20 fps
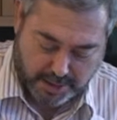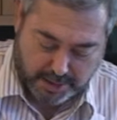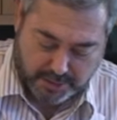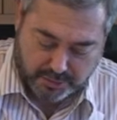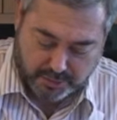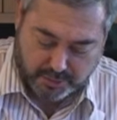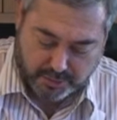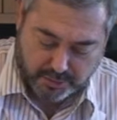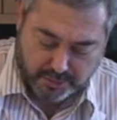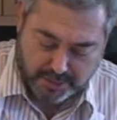
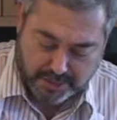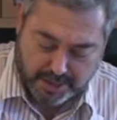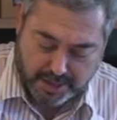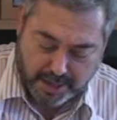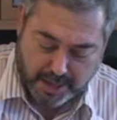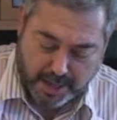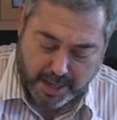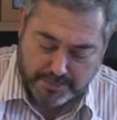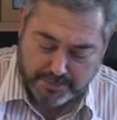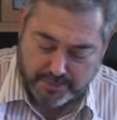So you
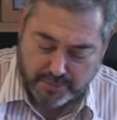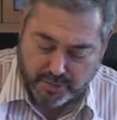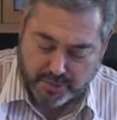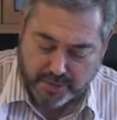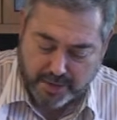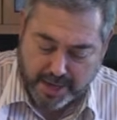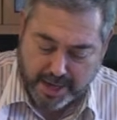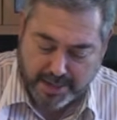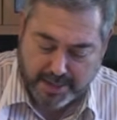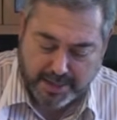see, I'm
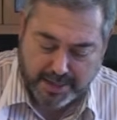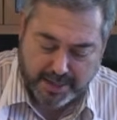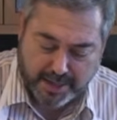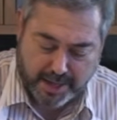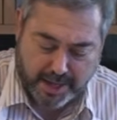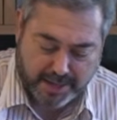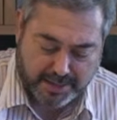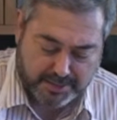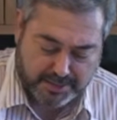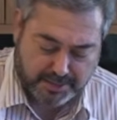
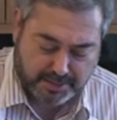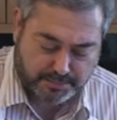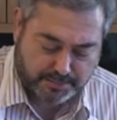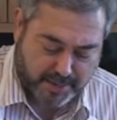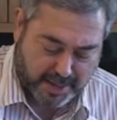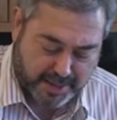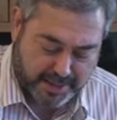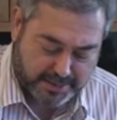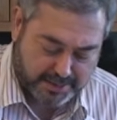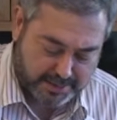creating a
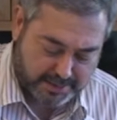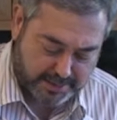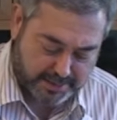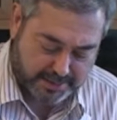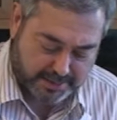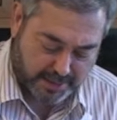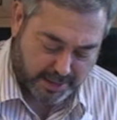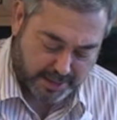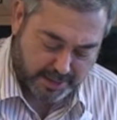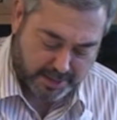space
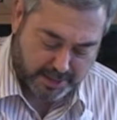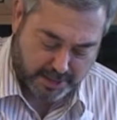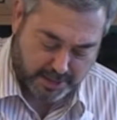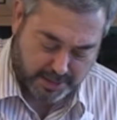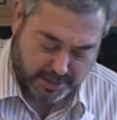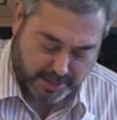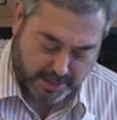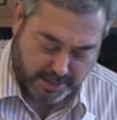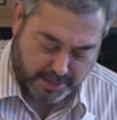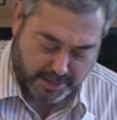inside
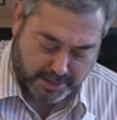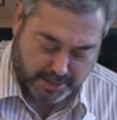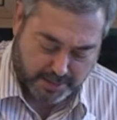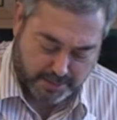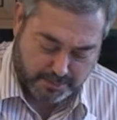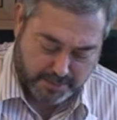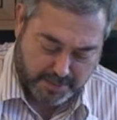here that I can